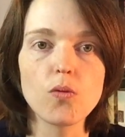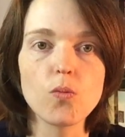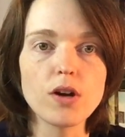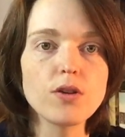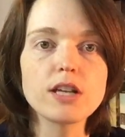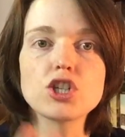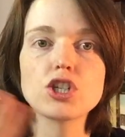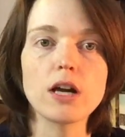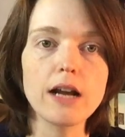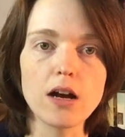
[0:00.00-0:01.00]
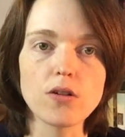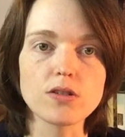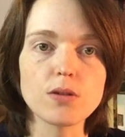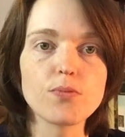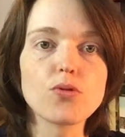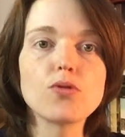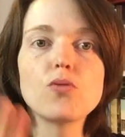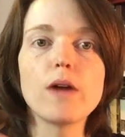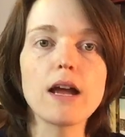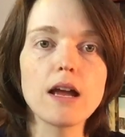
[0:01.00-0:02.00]
where you can shut out, to prune
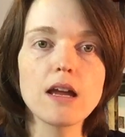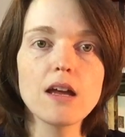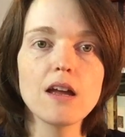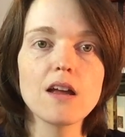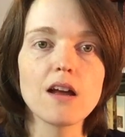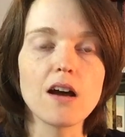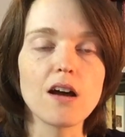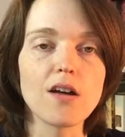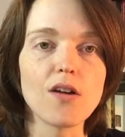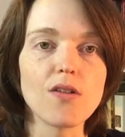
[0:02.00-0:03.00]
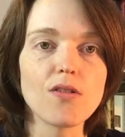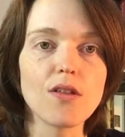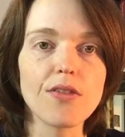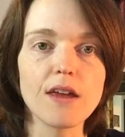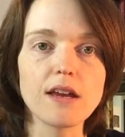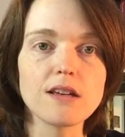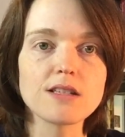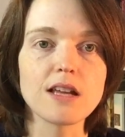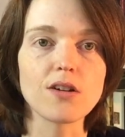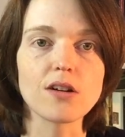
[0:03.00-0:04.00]
away the
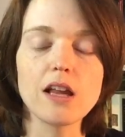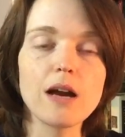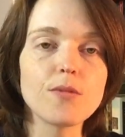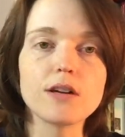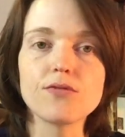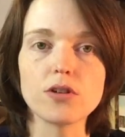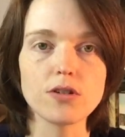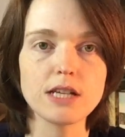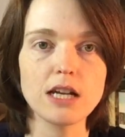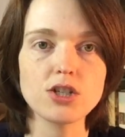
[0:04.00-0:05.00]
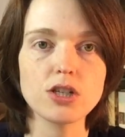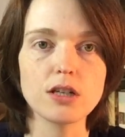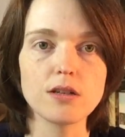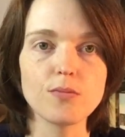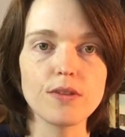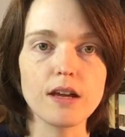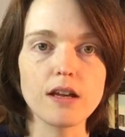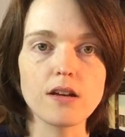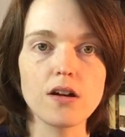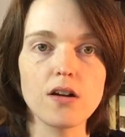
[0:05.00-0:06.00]
things that are clamoring for your attention, but
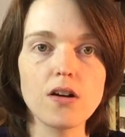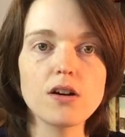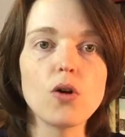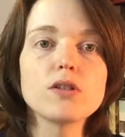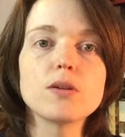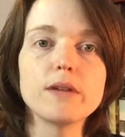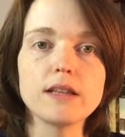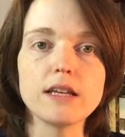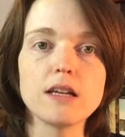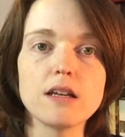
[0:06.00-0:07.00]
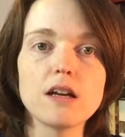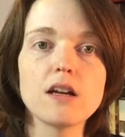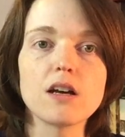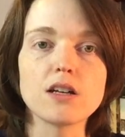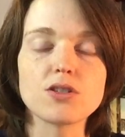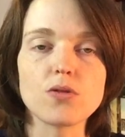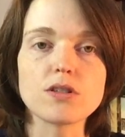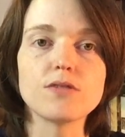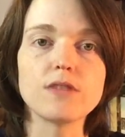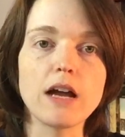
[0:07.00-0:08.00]
that aren't ultimately a
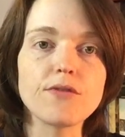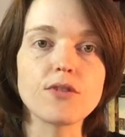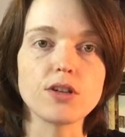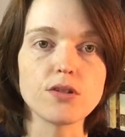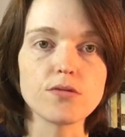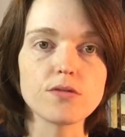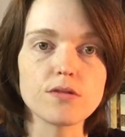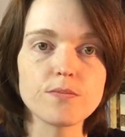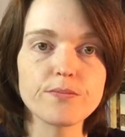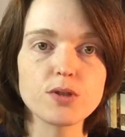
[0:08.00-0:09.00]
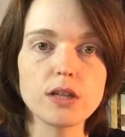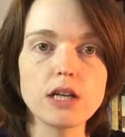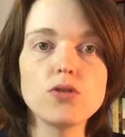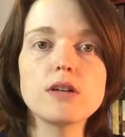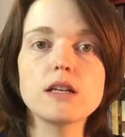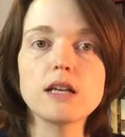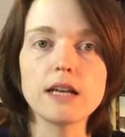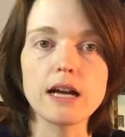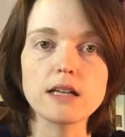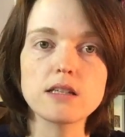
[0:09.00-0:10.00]
source of life for you, so that you can
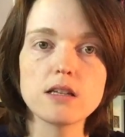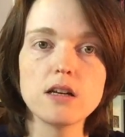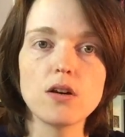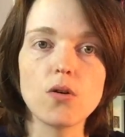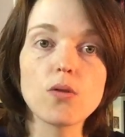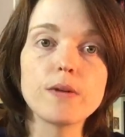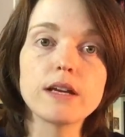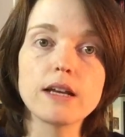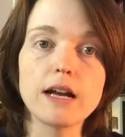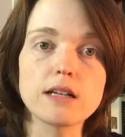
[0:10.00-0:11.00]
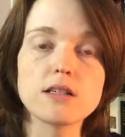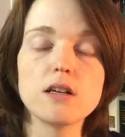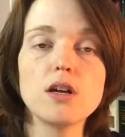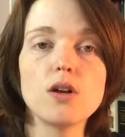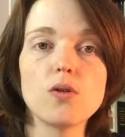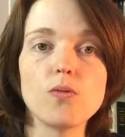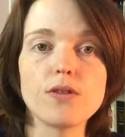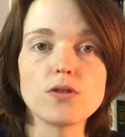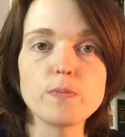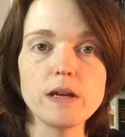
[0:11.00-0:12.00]
connect or reconnect
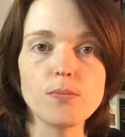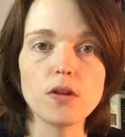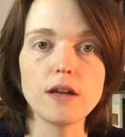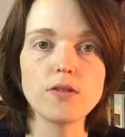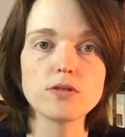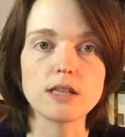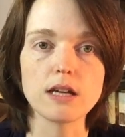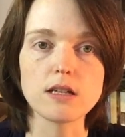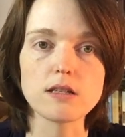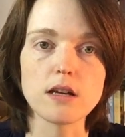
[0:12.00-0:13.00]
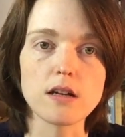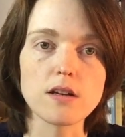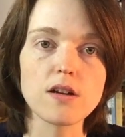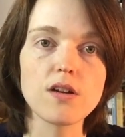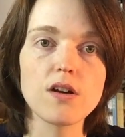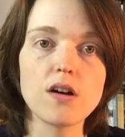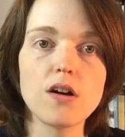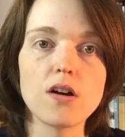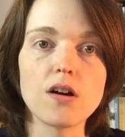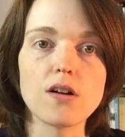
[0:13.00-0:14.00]
with those people and those things that
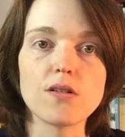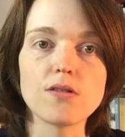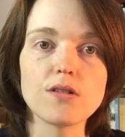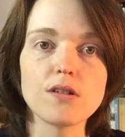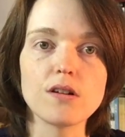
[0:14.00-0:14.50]
are